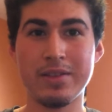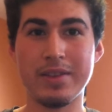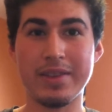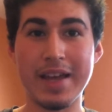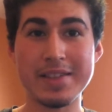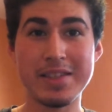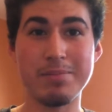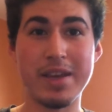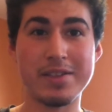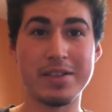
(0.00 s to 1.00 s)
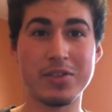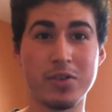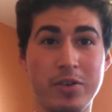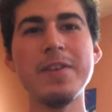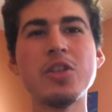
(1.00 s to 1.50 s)
That's the basic
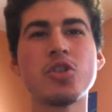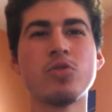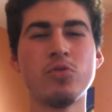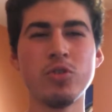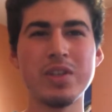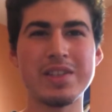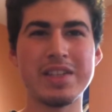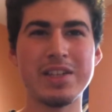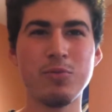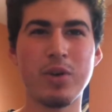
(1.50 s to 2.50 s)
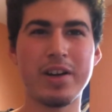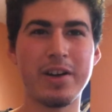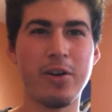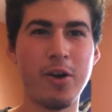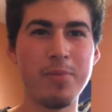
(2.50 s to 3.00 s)
story. If he truly did wanted to
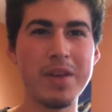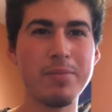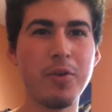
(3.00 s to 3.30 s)
hurt people,